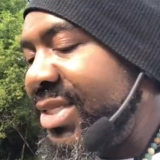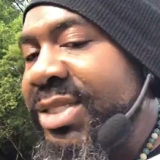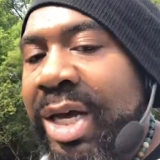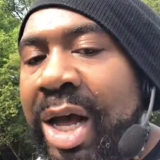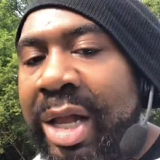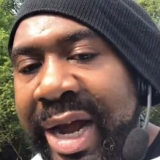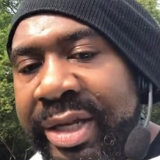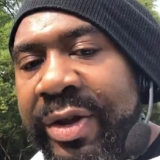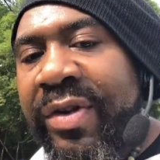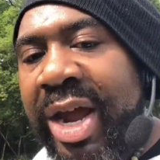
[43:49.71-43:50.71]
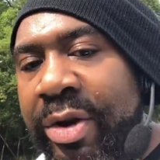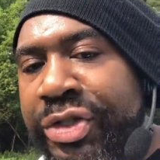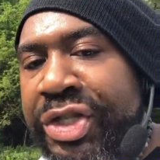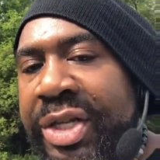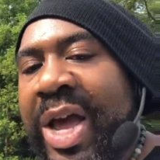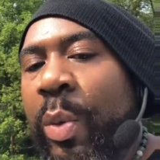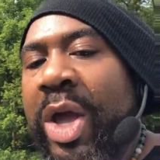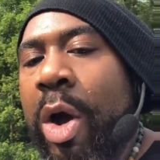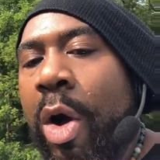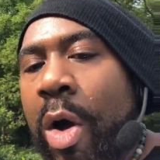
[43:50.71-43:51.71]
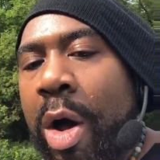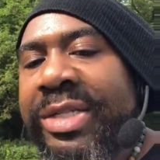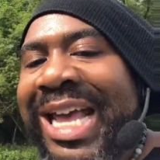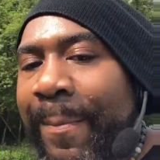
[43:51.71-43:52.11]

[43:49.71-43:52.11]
This is a collective energy that we are all